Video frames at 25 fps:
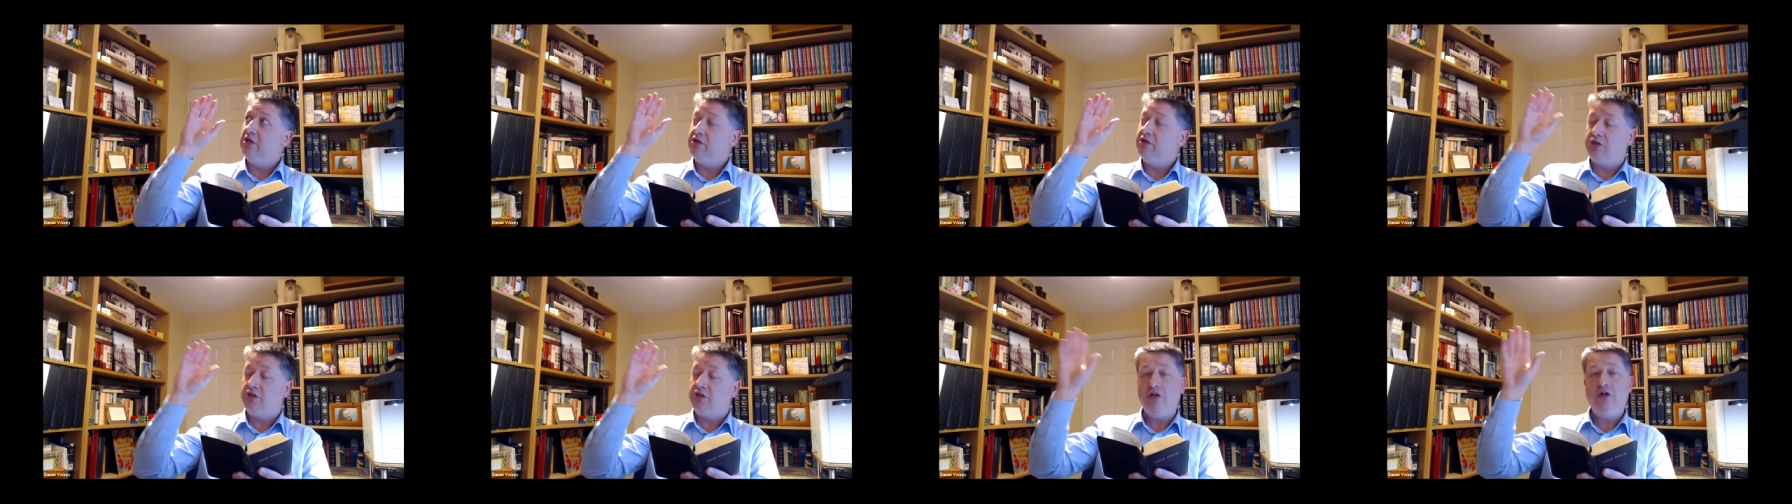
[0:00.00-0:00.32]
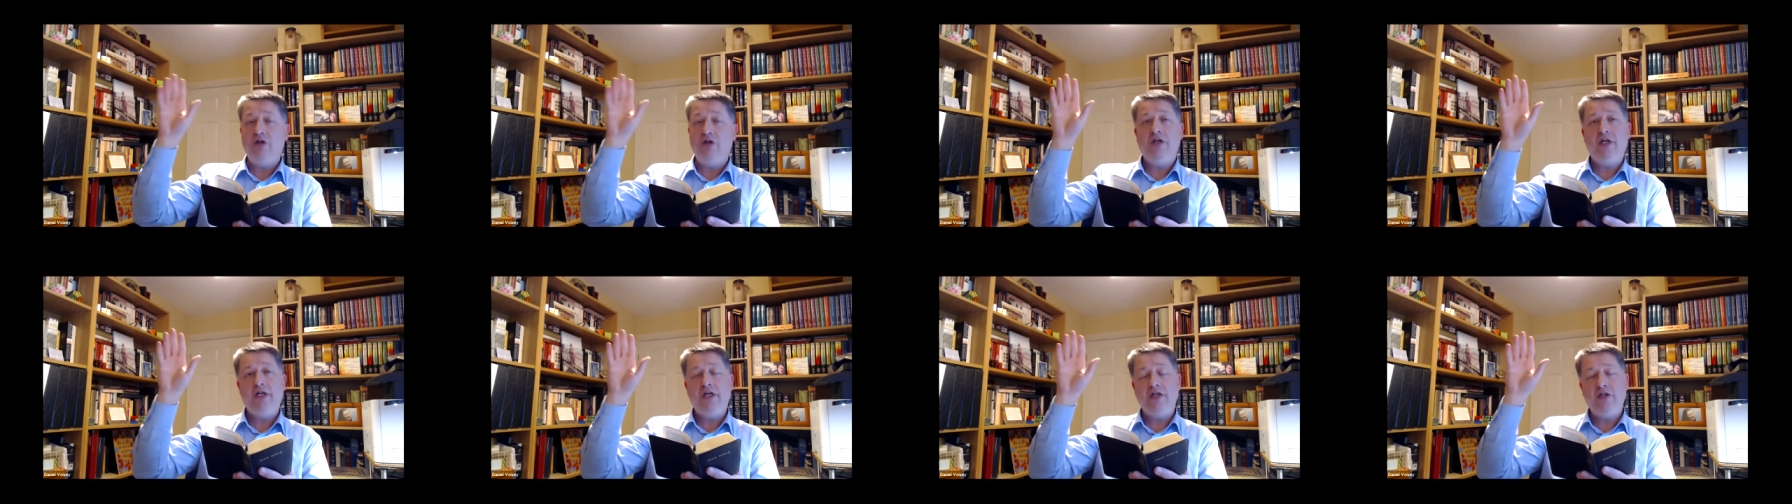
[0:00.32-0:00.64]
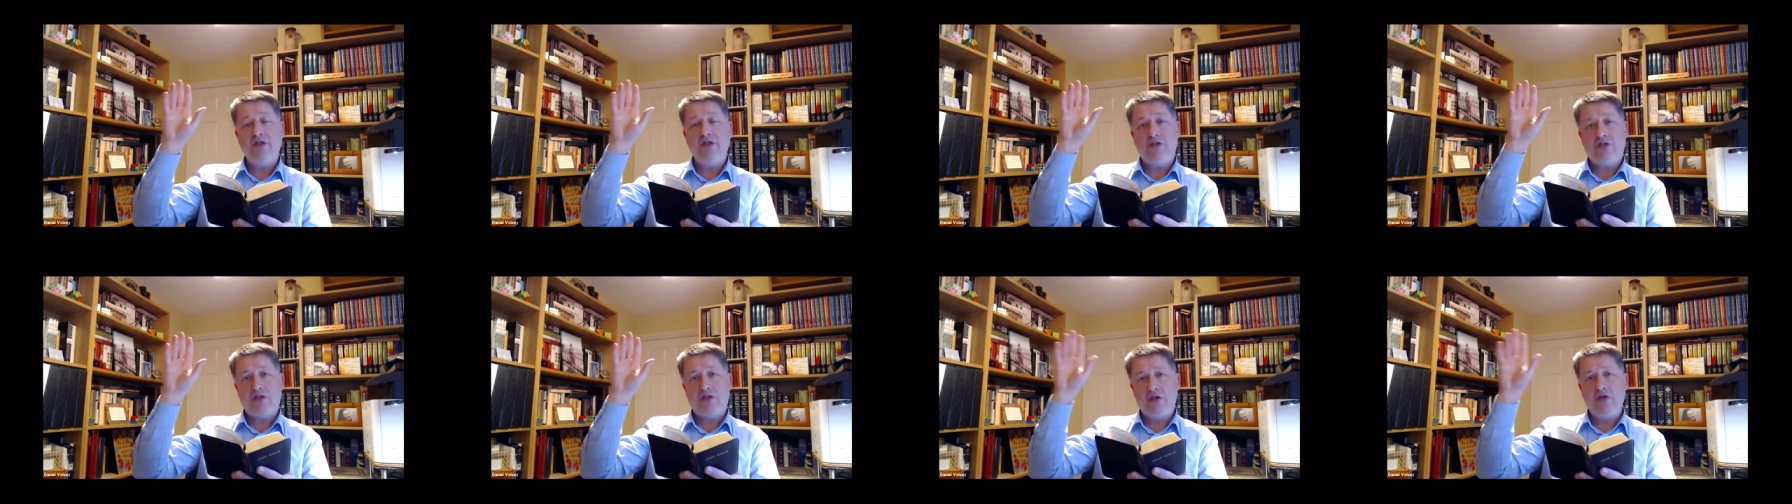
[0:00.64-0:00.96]

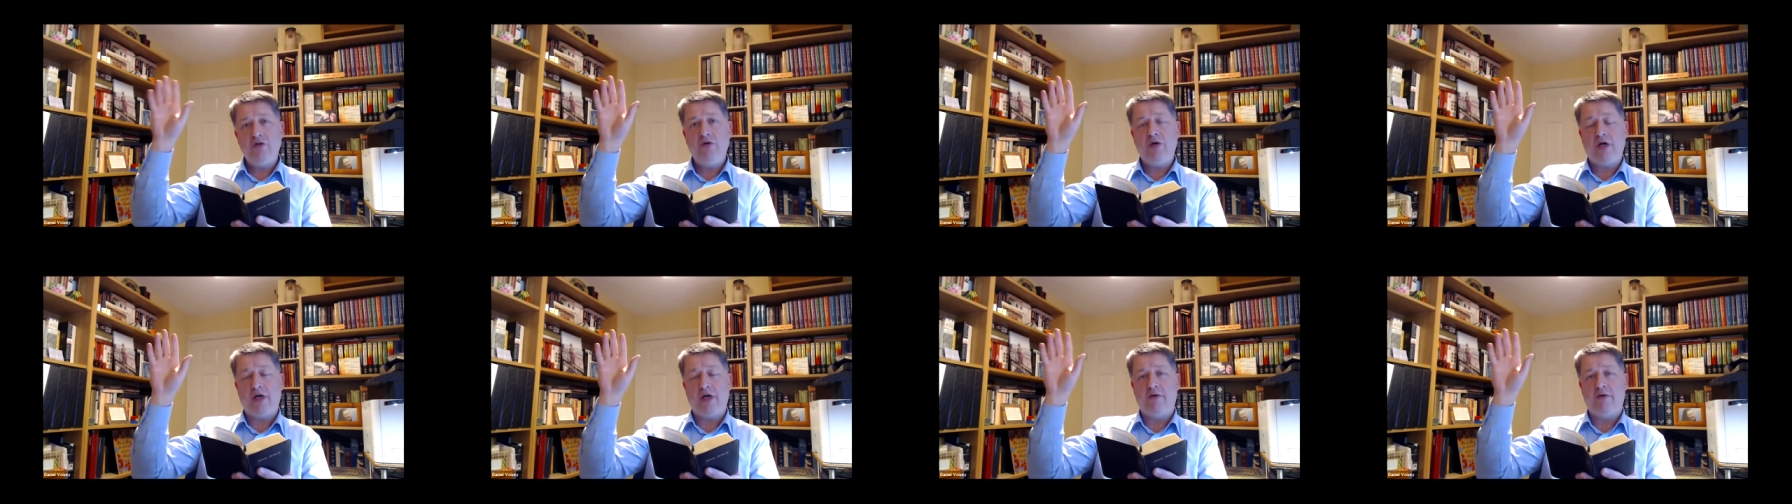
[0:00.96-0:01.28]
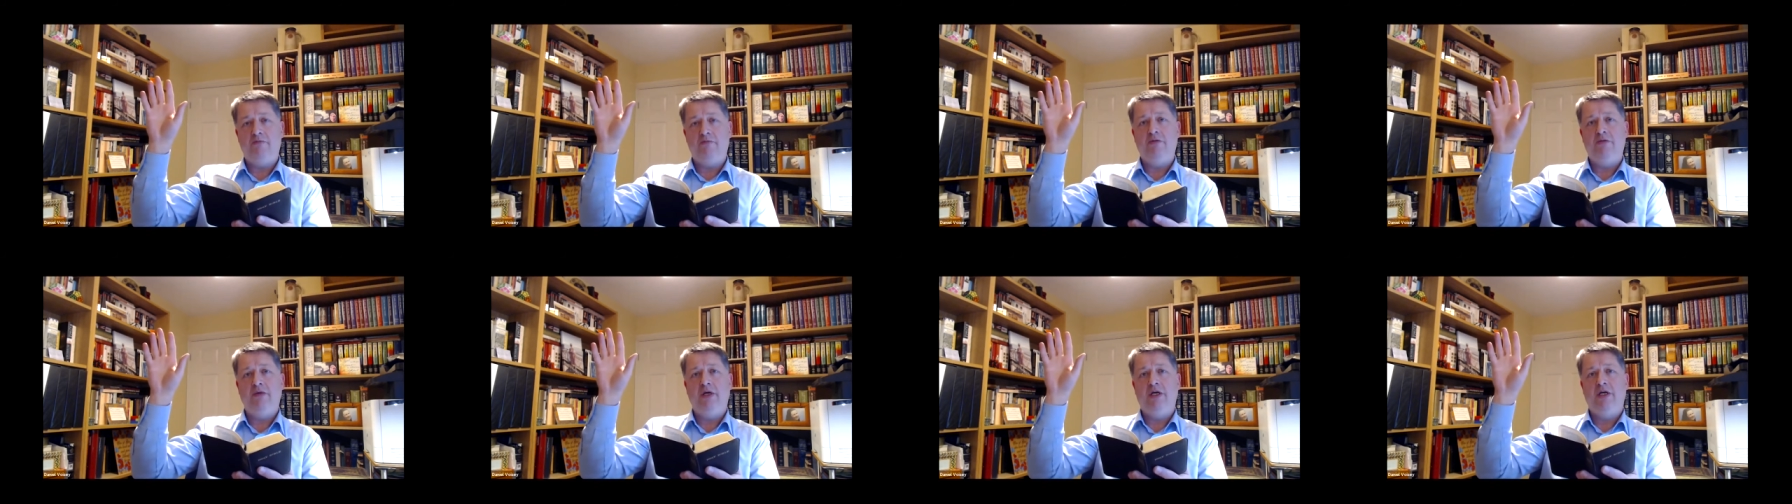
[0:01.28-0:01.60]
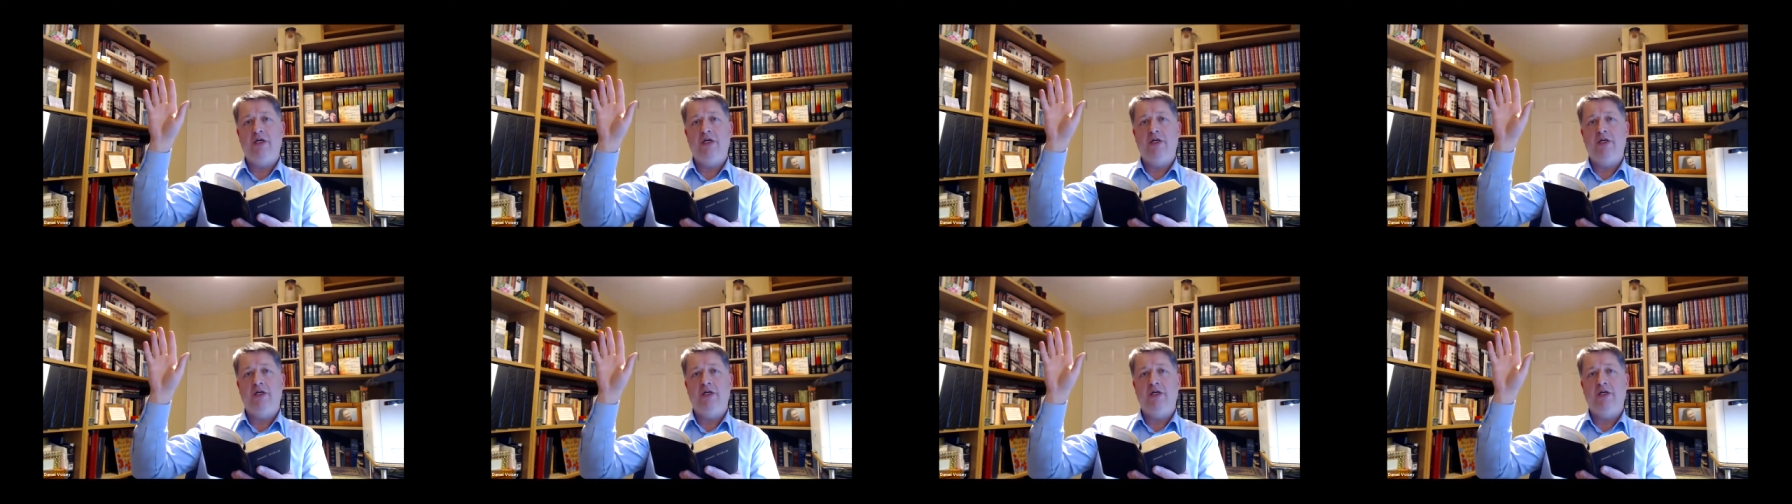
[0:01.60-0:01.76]
turning to him,